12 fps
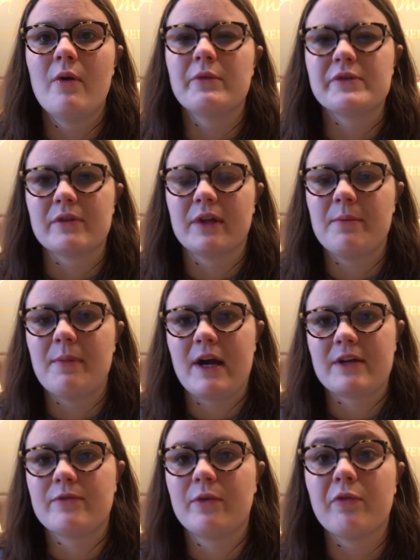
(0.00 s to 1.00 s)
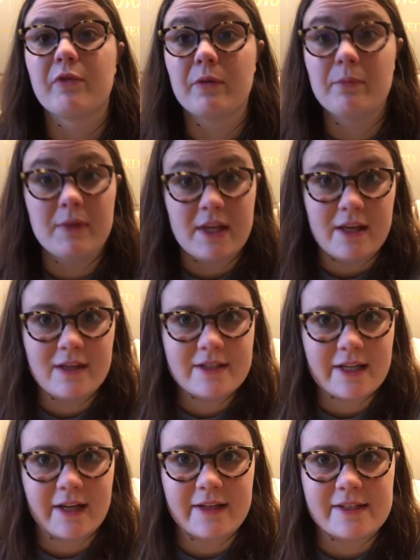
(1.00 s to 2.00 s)
was really impactful for me to
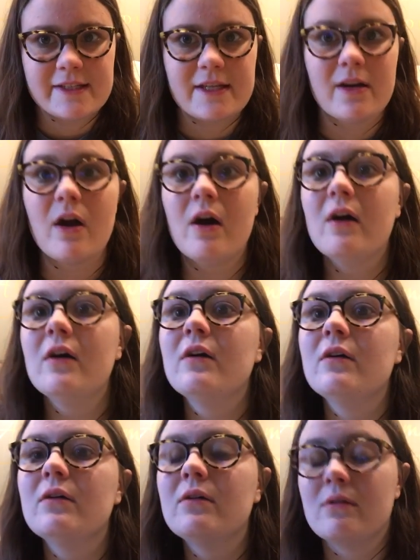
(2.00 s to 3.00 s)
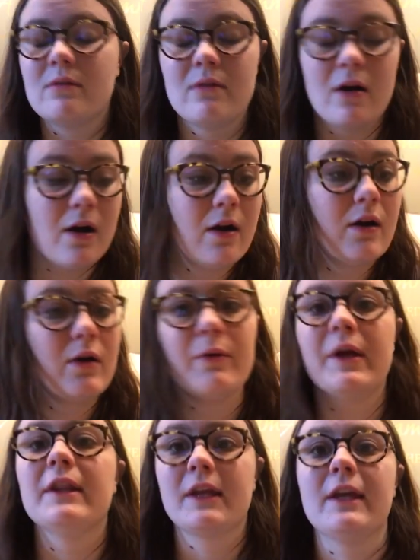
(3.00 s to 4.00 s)
kind of see,
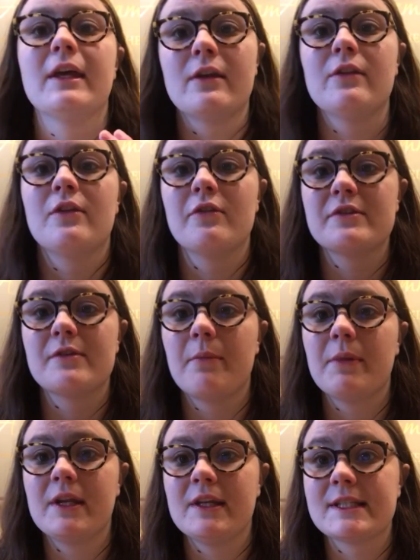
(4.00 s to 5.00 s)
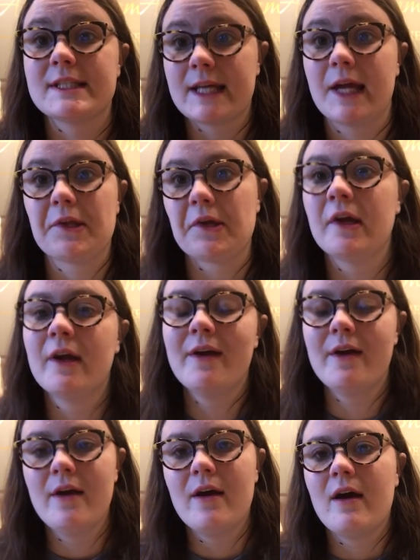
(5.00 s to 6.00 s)
and like get those opinions together,
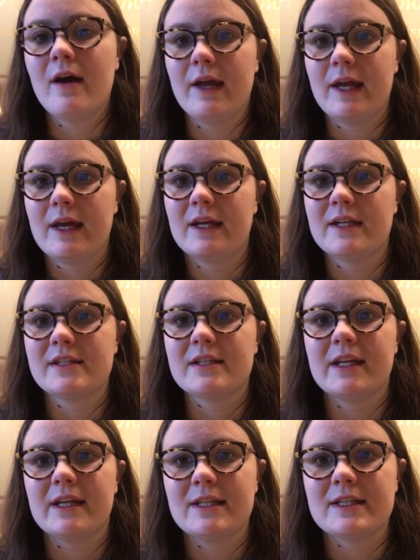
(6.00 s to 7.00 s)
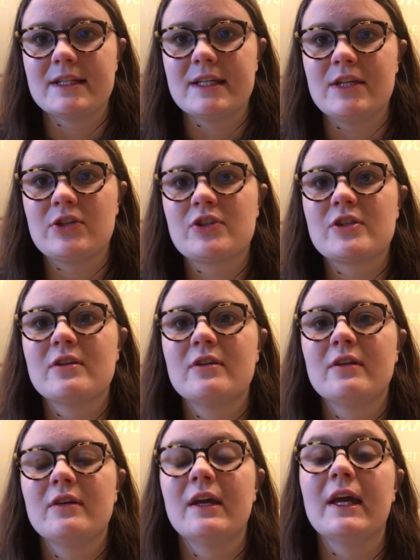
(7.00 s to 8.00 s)
and getting to teach
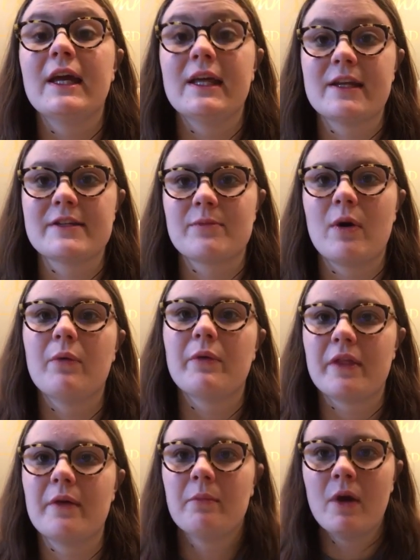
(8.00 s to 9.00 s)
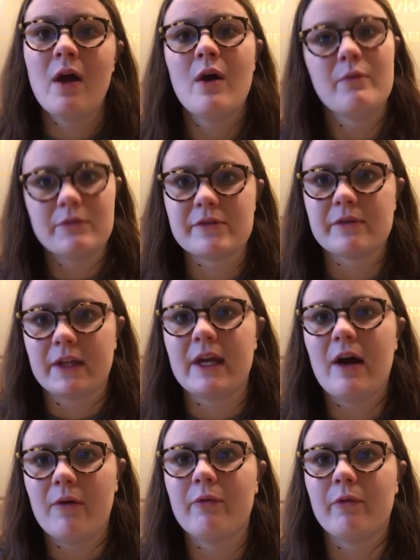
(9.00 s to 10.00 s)
it as well with him was really
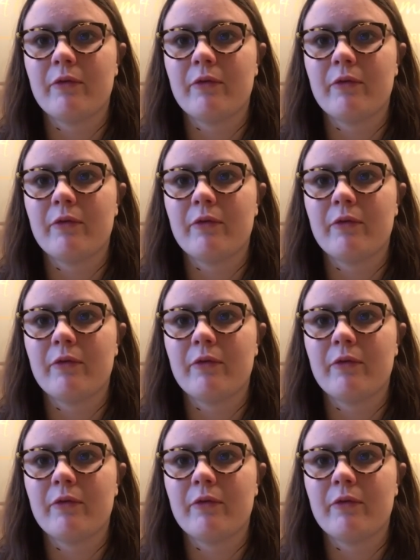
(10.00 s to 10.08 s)
helpful